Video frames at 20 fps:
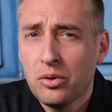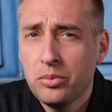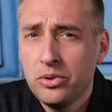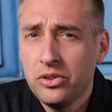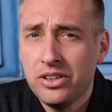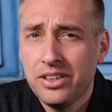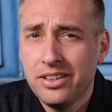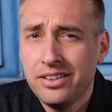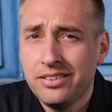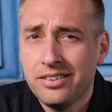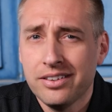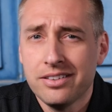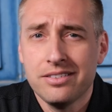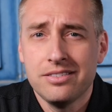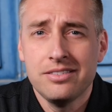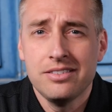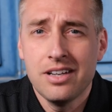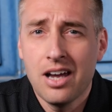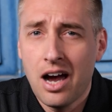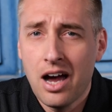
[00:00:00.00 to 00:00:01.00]
WD did
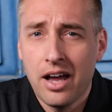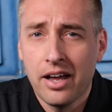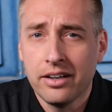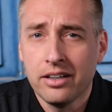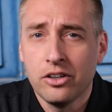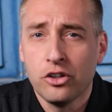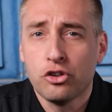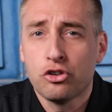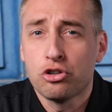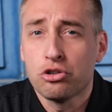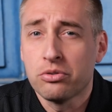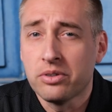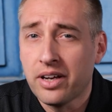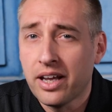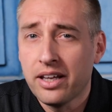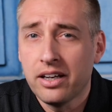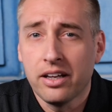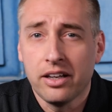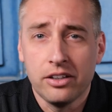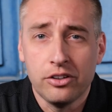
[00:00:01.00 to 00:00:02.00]
not
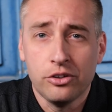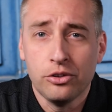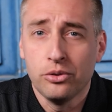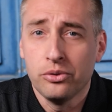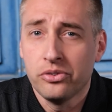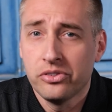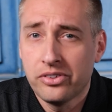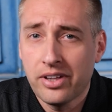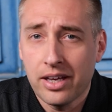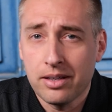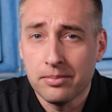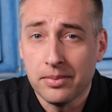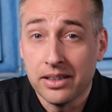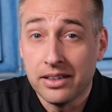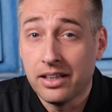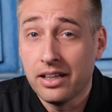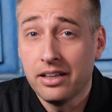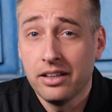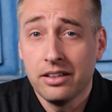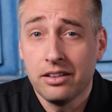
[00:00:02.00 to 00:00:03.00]
create a new
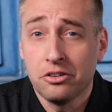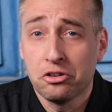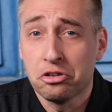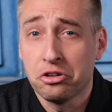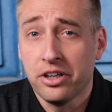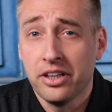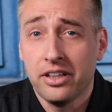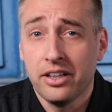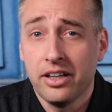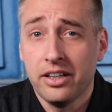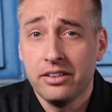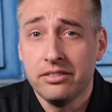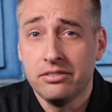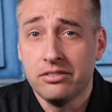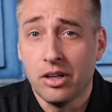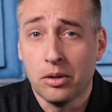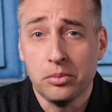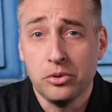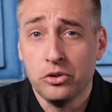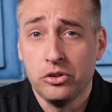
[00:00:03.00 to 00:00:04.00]
segment. They didn't create a
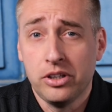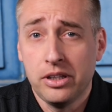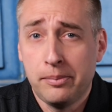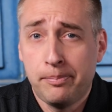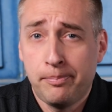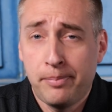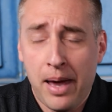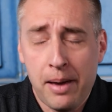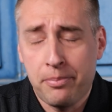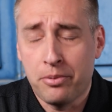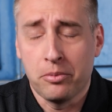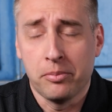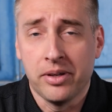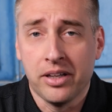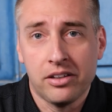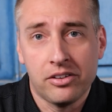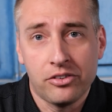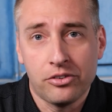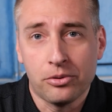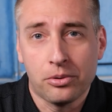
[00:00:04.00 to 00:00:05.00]
WD
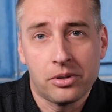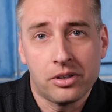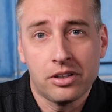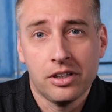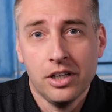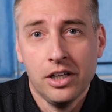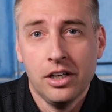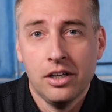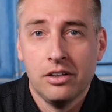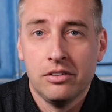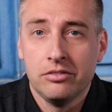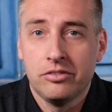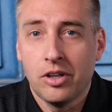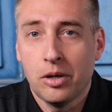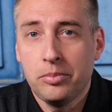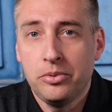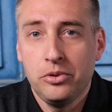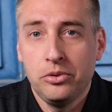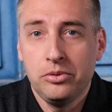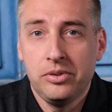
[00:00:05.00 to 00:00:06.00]
peppermint or
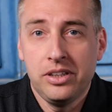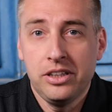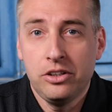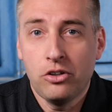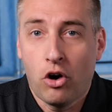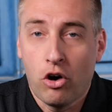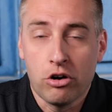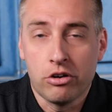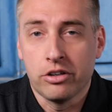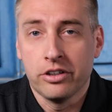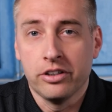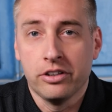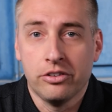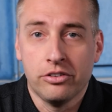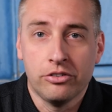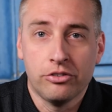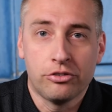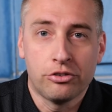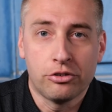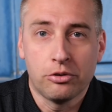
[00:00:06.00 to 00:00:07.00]
WD
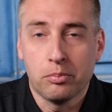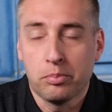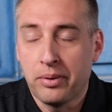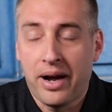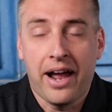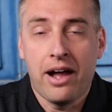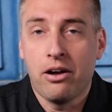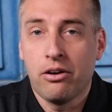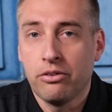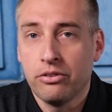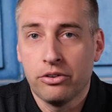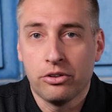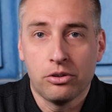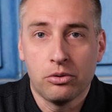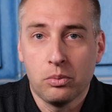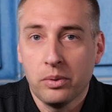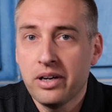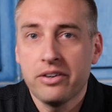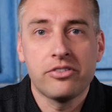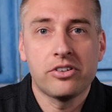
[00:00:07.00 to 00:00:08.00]
orange or brown
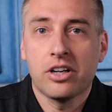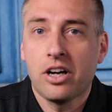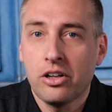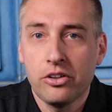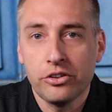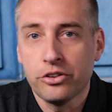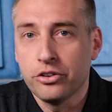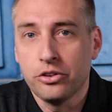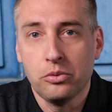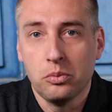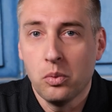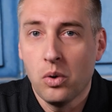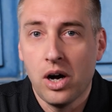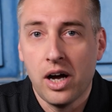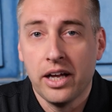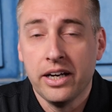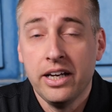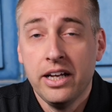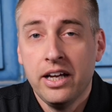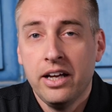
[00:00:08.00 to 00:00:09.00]
or whatever color you
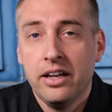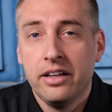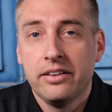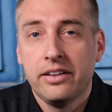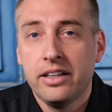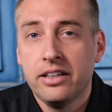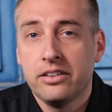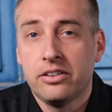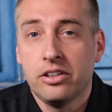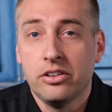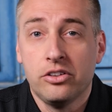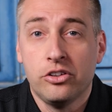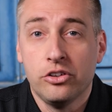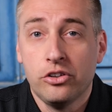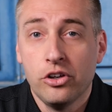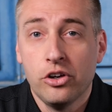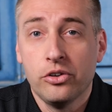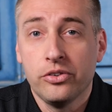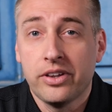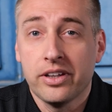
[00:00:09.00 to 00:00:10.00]
want to
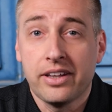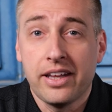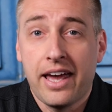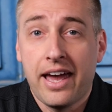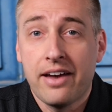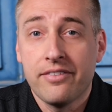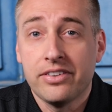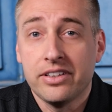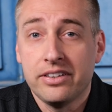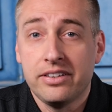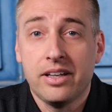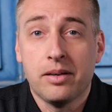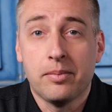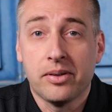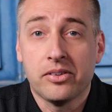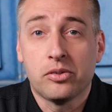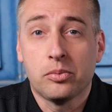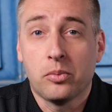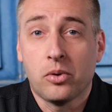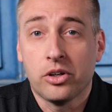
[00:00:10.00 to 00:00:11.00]
denote that they have a
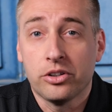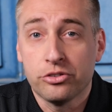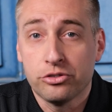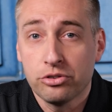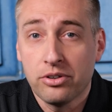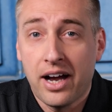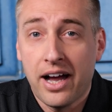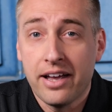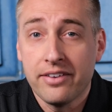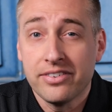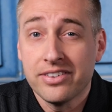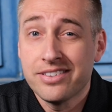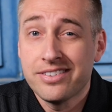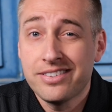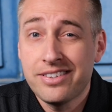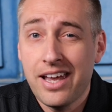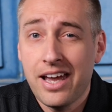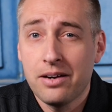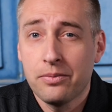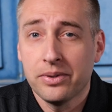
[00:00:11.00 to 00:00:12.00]
DMSMR drive.
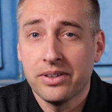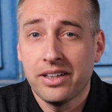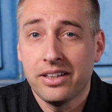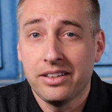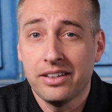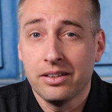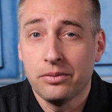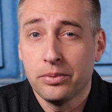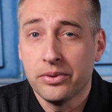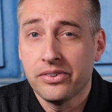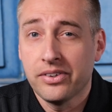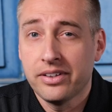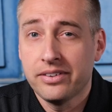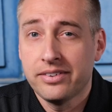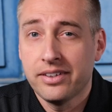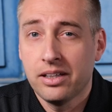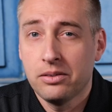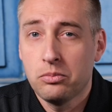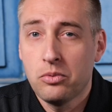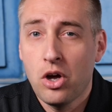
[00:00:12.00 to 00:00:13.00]
Instead, what they did was they
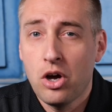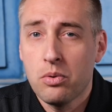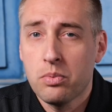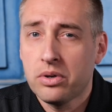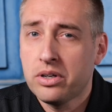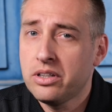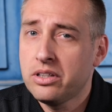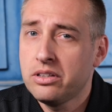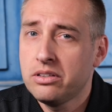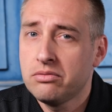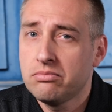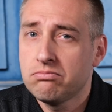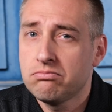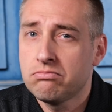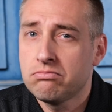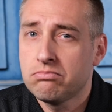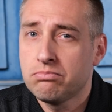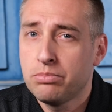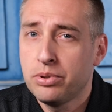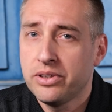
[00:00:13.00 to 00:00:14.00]
said, no, we're going to
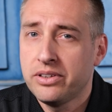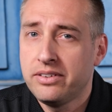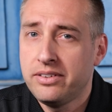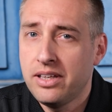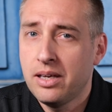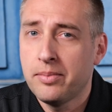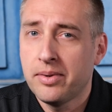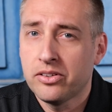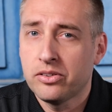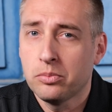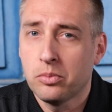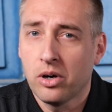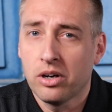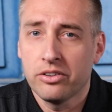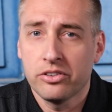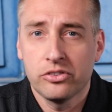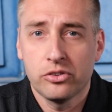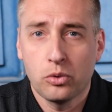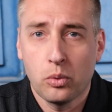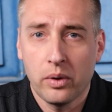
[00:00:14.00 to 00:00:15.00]
put
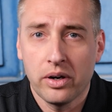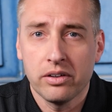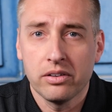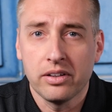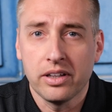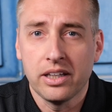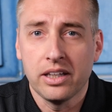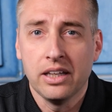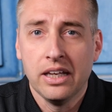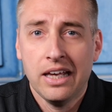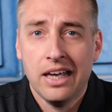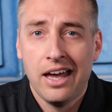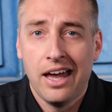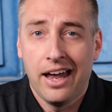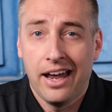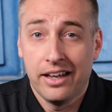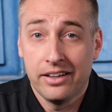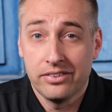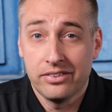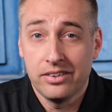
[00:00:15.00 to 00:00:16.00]
DMSMR squarely
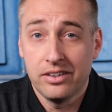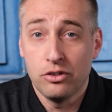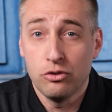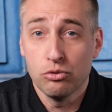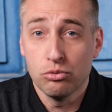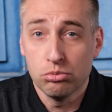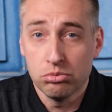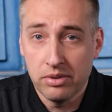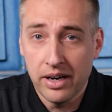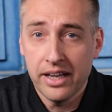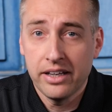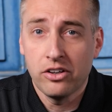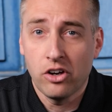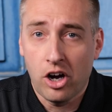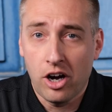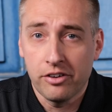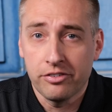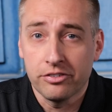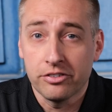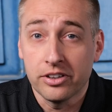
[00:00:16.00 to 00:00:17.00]
as the red
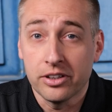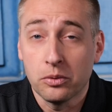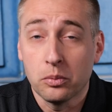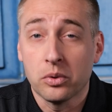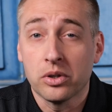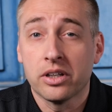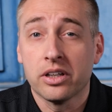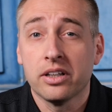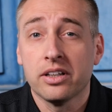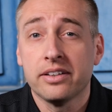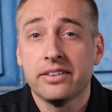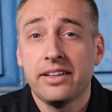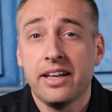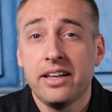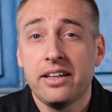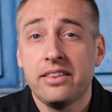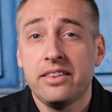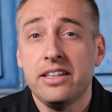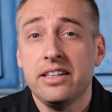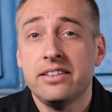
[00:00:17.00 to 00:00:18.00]
offering. We're gonna
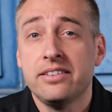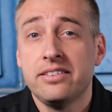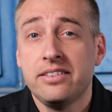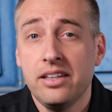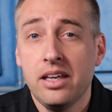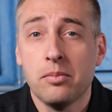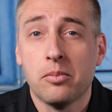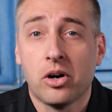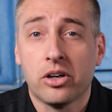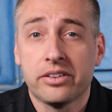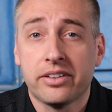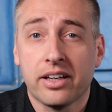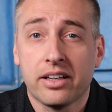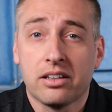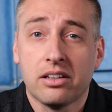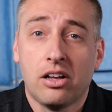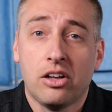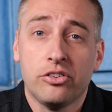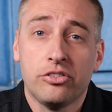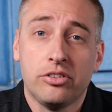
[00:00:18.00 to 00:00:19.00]
take the CMR
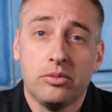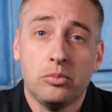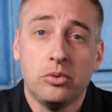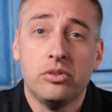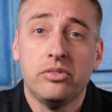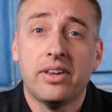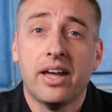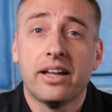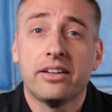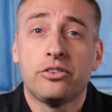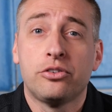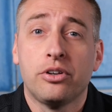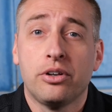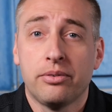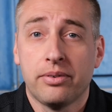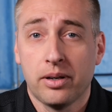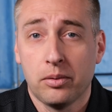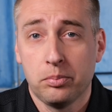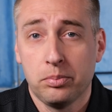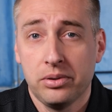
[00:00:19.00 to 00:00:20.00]
technology, move that to
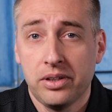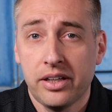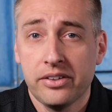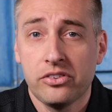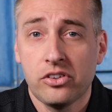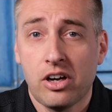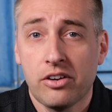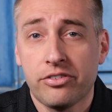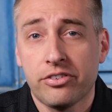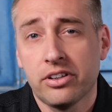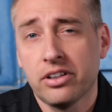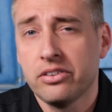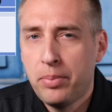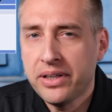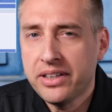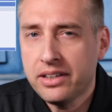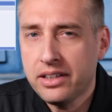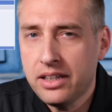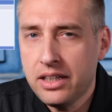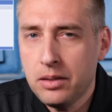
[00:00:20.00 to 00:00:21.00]
a red plus offering,
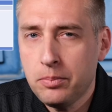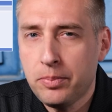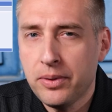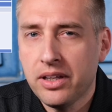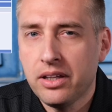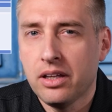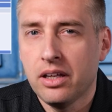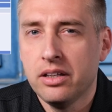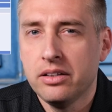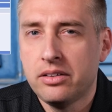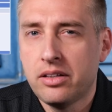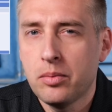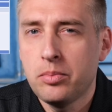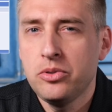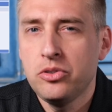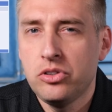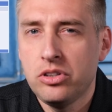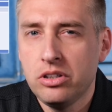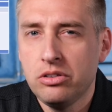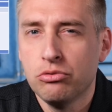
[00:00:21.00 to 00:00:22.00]
but keeping
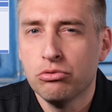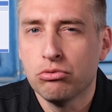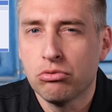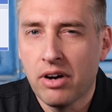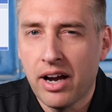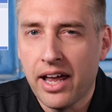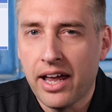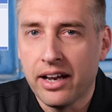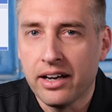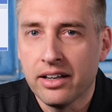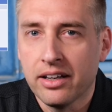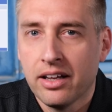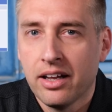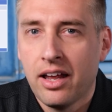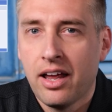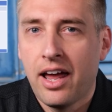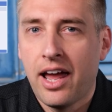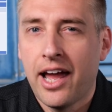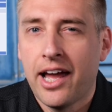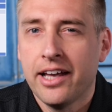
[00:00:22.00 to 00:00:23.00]
WD red
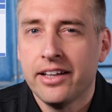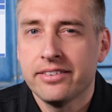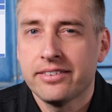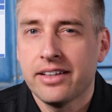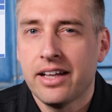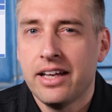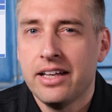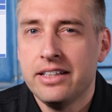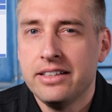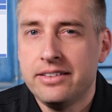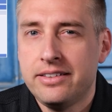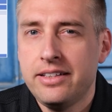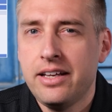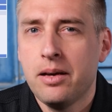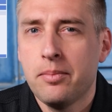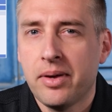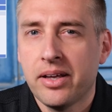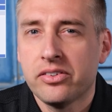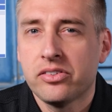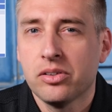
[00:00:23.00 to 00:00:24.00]
as
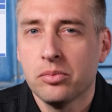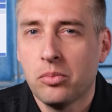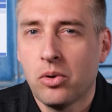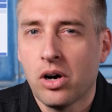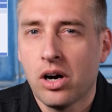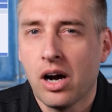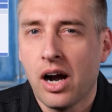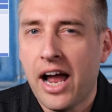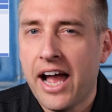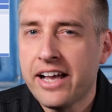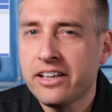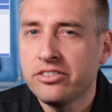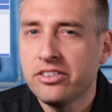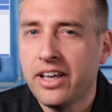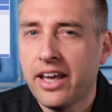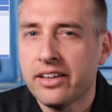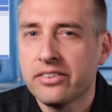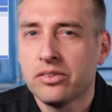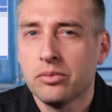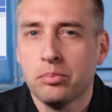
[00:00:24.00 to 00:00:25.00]
DMSMR
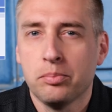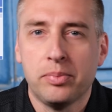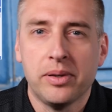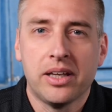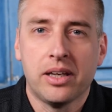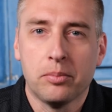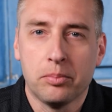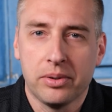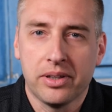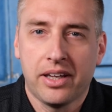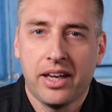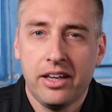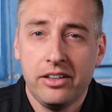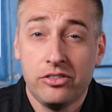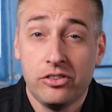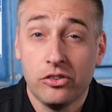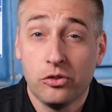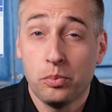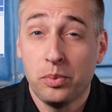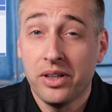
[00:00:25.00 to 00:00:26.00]
actually has some big
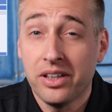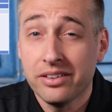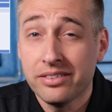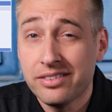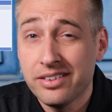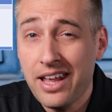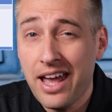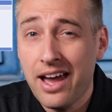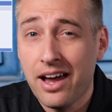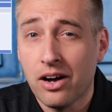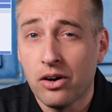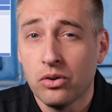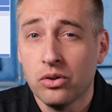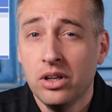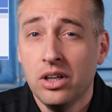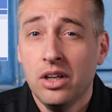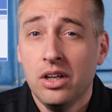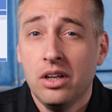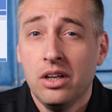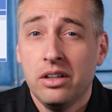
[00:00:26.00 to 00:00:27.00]
implications because
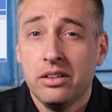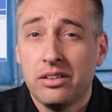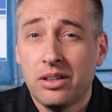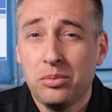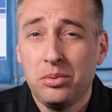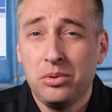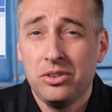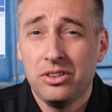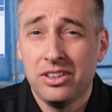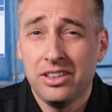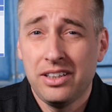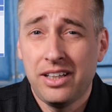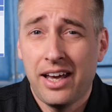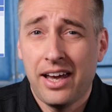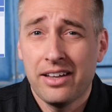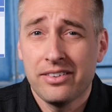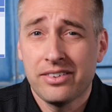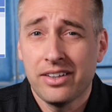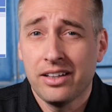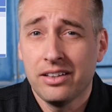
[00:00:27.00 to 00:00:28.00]
now WD
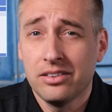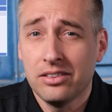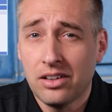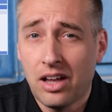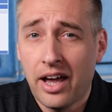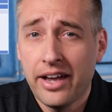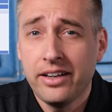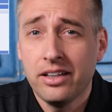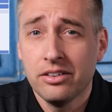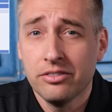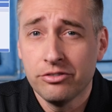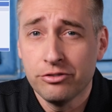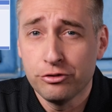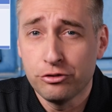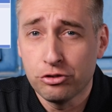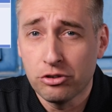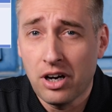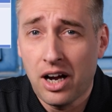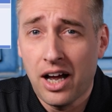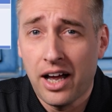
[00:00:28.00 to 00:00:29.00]
has a line of
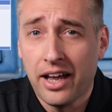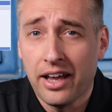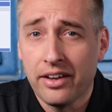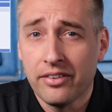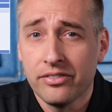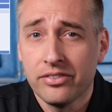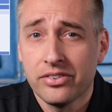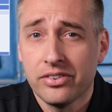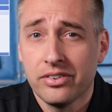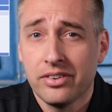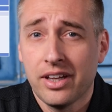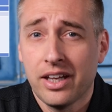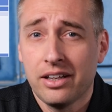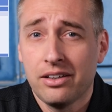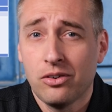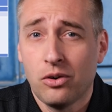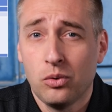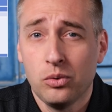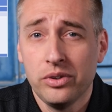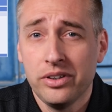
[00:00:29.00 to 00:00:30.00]
drives
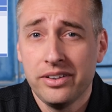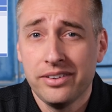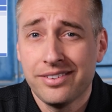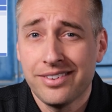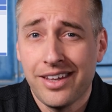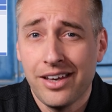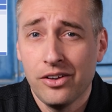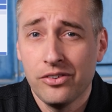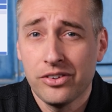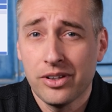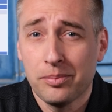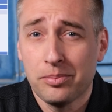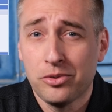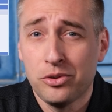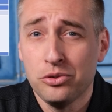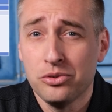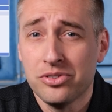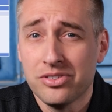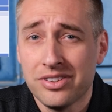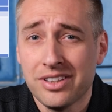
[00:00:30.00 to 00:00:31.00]
that only scales up
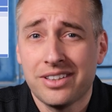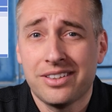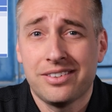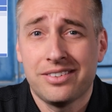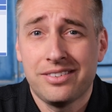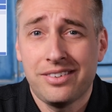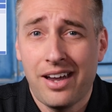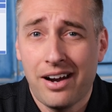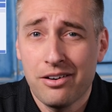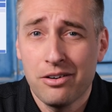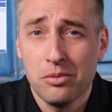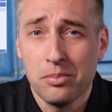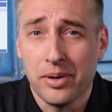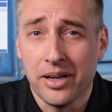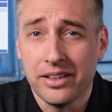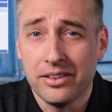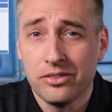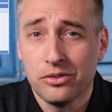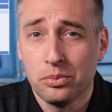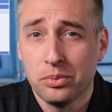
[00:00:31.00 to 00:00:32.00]
to six
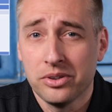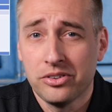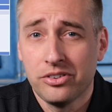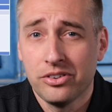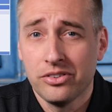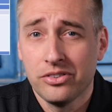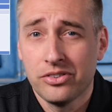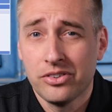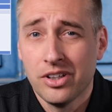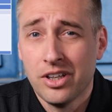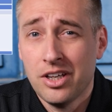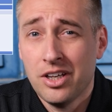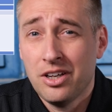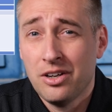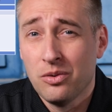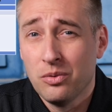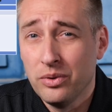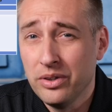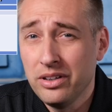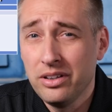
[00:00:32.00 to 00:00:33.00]
terabytes, which is
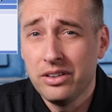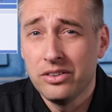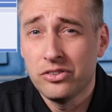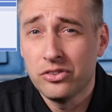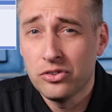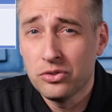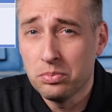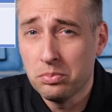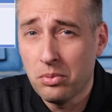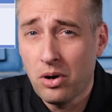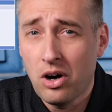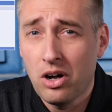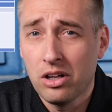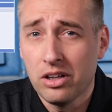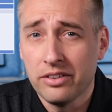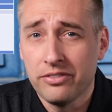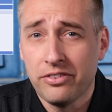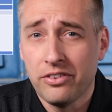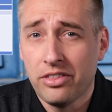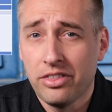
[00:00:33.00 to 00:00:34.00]
really
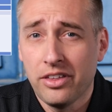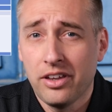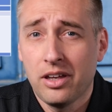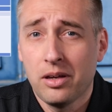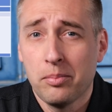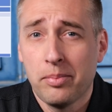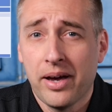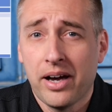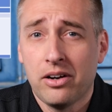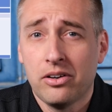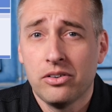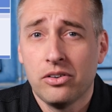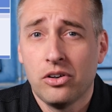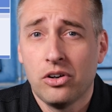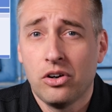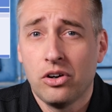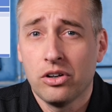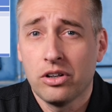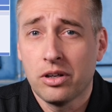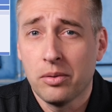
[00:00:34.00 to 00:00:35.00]
small if you think
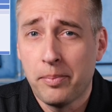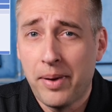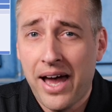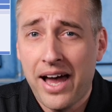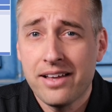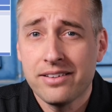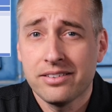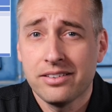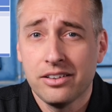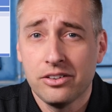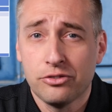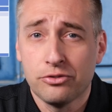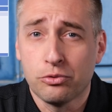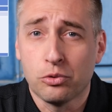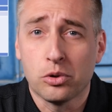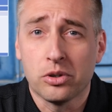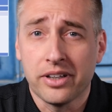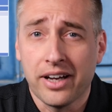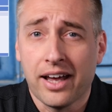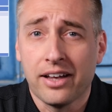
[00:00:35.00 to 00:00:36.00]
about capacities
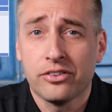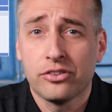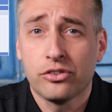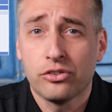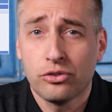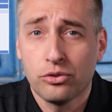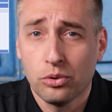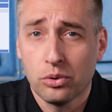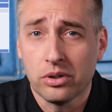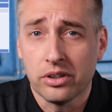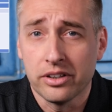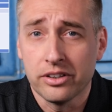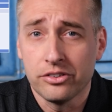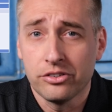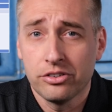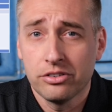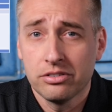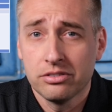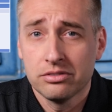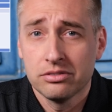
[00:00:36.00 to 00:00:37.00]
for NAS
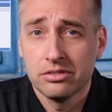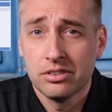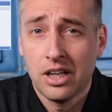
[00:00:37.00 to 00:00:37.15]
storage.